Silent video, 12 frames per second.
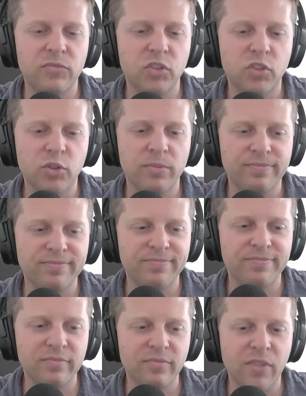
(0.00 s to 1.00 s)
True.
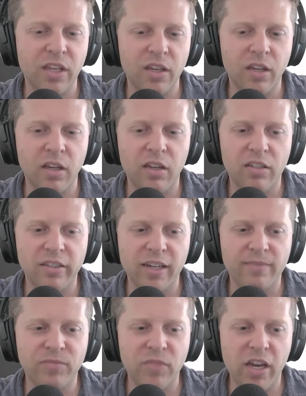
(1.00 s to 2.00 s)

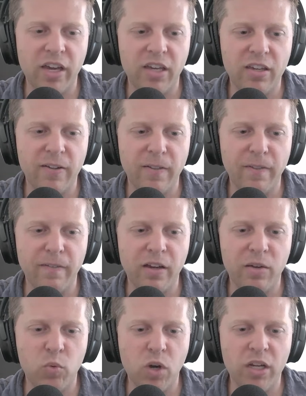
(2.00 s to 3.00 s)
Yeah. I
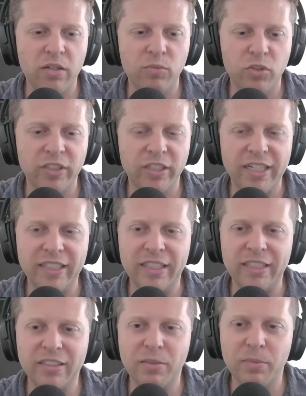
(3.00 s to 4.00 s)
want more than
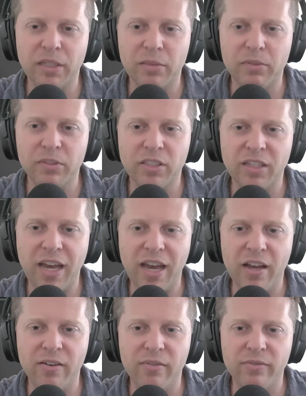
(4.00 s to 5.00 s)
anything to be able to
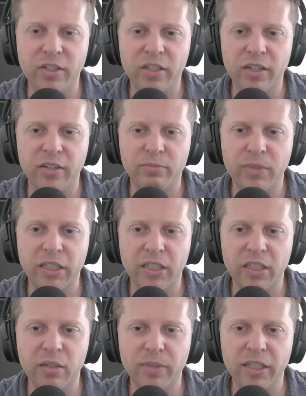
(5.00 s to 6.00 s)
have enough money
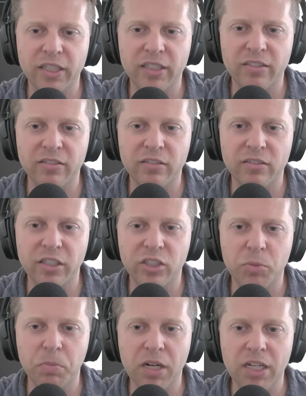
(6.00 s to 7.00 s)
coming in each
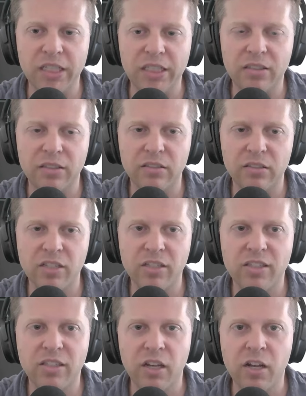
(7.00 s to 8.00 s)
month,
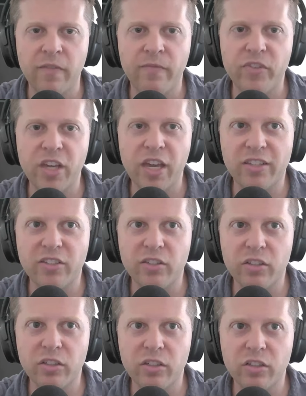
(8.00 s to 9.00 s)
because
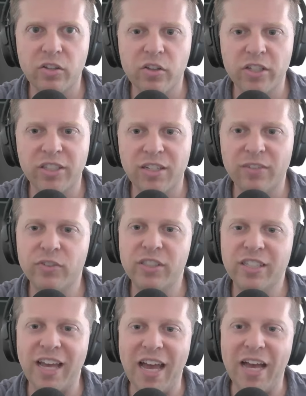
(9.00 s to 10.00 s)
it's different
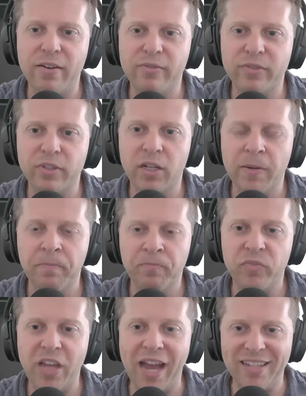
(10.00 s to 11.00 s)
to have
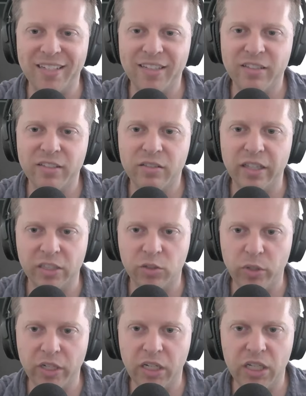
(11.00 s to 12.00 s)
assets,
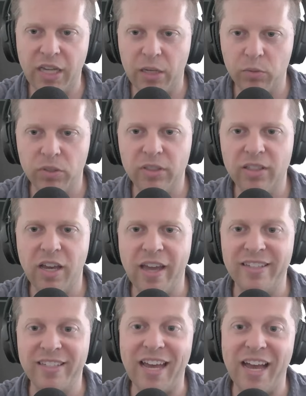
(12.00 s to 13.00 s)
liquidity, net worth, and
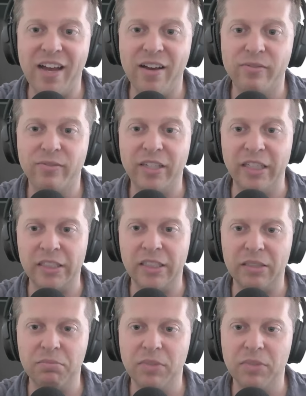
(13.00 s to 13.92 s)
to have income.